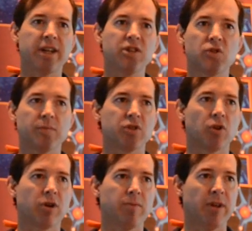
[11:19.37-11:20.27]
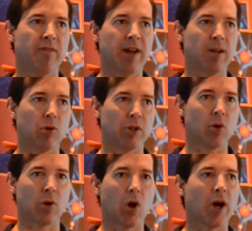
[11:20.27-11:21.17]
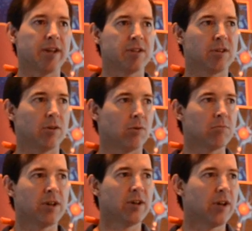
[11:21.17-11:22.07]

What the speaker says: that instrument's not going to be available and online until